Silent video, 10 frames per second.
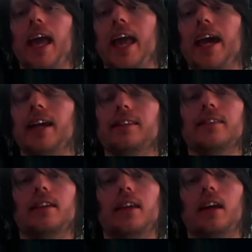
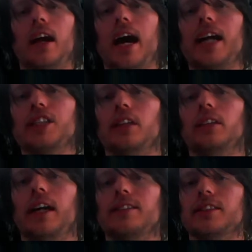and Och
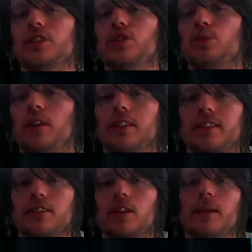allows us to draw and
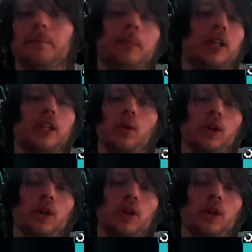discard, but it can